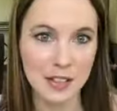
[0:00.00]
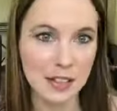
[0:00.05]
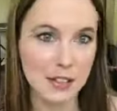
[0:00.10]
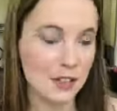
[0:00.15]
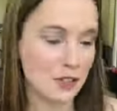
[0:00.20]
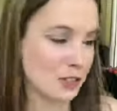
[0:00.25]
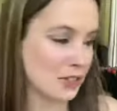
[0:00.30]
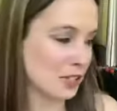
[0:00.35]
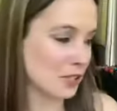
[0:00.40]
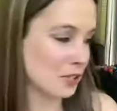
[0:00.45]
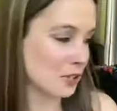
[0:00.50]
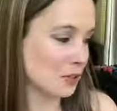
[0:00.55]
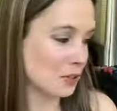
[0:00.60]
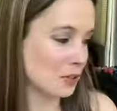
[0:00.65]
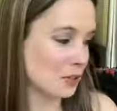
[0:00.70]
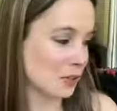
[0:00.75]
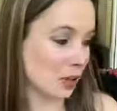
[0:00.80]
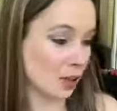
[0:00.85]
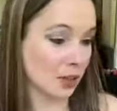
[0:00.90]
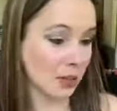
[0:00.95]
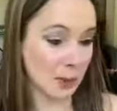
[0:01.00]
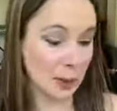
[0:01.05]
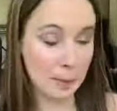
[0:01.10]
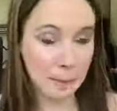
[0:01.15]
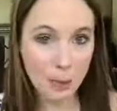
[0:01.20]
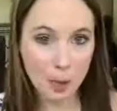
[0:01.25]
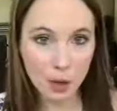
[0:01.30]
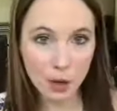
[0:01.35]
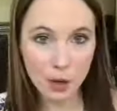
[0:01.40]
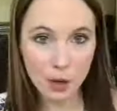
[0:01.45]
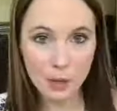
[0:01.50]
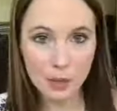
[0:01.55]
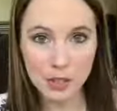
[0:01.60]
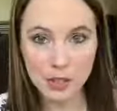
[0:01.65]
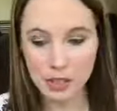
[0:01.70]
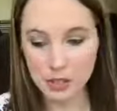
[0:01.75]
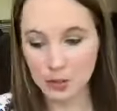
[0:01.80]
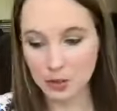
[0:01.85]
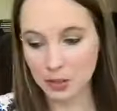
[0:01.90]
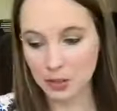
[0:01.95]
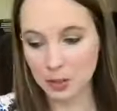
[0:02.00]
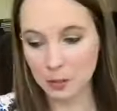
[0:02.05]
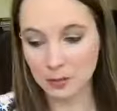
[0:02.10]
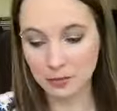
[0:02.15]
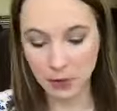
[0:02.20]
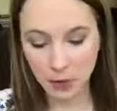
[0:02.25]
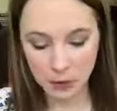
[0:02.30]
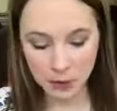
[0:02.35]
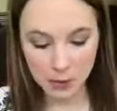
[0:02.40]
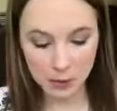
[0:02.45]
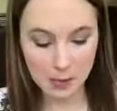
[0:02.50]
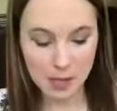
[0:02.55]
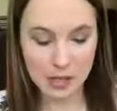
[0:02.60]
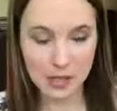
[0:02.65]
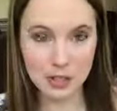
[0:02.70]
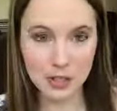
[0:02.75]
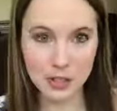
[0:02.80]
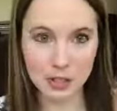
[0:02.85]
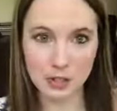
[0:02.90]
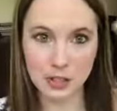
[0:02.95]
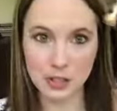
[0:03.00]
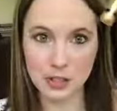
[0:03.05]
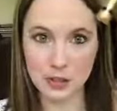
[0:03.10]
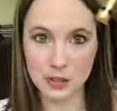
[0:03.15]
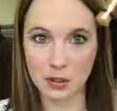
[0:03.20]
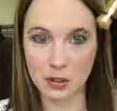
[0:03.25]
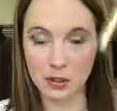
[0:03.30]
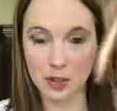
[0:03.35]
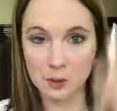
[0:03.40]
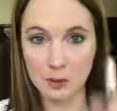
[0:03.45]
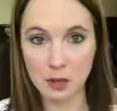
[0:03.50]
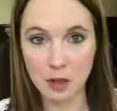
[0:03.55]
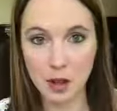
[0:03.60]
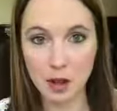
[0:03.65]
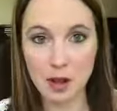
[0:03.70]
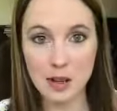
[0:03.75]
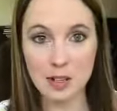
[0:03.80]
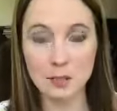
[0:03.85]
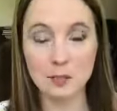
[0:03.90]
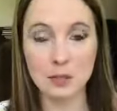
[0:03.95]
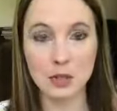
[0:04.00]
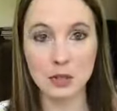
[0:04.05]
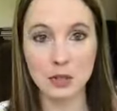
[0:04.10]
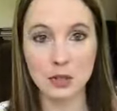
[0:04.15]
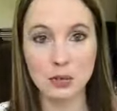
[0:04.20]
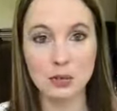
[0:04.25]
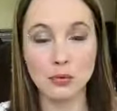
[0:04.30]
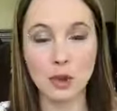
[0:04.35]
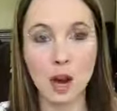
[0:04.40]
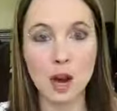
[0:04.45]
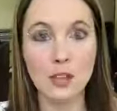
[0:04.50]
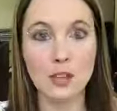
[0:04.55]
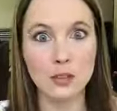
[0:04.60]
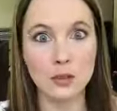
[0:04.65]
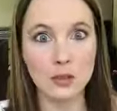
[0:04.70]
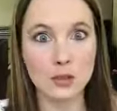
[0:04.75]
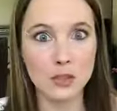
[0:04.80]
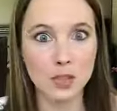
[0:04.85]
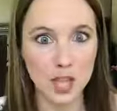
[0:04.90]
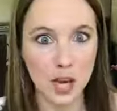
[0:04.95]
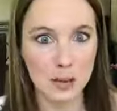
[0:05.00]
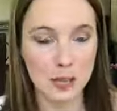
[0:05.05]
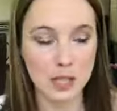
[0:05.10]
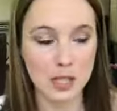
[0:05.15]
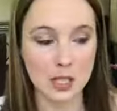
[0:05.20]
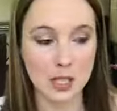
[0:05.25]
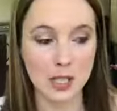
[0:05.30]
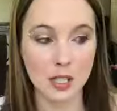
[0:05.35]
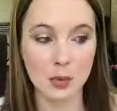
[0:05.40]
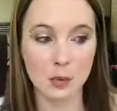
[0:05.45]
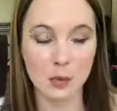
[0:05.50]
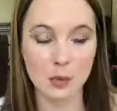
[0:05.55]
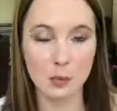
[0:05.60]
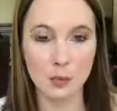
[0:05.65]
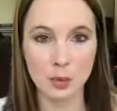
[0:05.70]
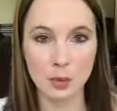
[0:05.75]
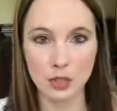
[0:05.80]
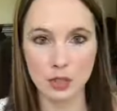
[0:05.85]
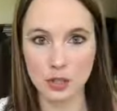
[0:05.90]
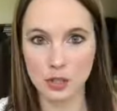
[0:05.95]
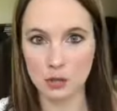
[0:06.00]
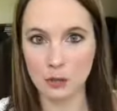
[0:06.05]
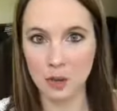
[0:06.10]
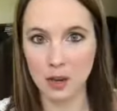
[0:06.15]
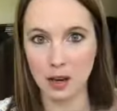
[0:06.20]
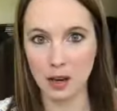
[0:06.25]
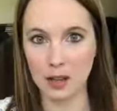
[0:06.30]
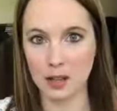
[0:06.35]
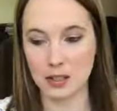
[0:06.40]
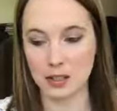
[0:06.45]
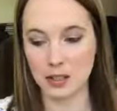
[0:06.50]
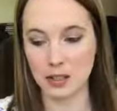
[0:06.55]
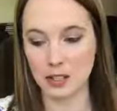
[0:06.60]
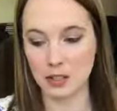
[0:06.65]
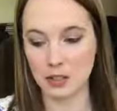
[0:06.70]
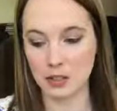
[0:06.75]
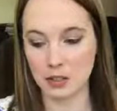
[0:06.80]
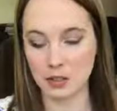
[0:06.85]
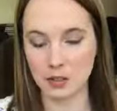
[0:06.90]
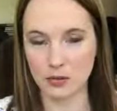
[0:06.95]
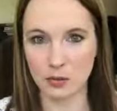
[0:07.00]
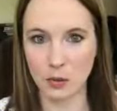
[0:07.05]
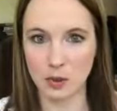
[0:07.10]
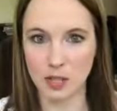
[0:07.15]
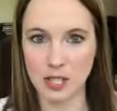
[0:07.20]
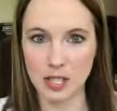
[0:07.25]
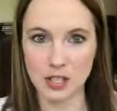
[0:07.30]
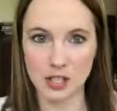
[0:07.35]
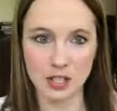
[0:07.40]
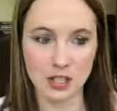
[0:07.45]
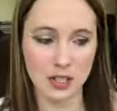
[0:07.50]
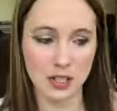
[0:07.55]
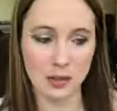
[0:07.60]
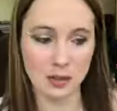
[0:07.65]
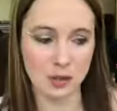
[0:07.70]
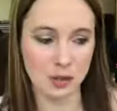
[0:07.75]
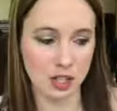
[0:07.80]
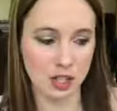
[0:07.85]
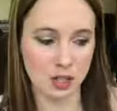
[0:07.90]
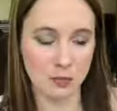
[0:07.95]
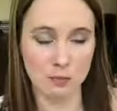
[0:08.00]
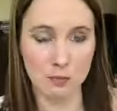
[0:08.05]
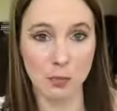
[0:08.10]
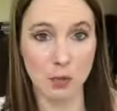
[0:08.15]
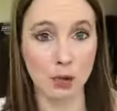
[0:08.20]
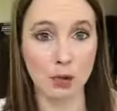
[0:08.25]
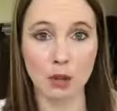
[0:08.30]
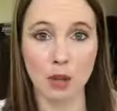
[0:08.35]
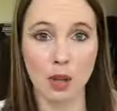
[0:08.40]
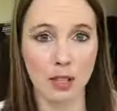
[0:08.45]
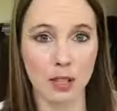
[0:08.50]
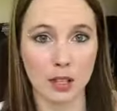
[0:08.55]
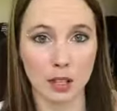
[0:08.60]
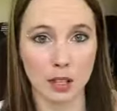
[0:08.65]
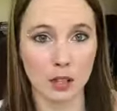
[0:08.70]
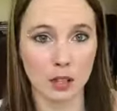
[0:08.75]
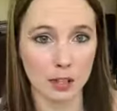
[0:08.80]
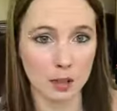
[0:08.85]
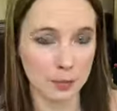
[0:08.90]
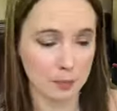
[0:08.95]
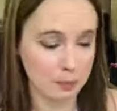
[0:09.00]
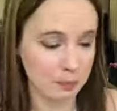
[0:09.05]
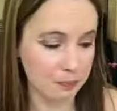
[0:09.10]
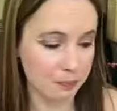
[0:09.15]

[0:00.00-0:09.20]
You can use our lip balm, you can use our lip volumizer, you can use our lip gloss, but do not use chapstick. It will put you behind in your exfoliation. It'll just prolong it longer.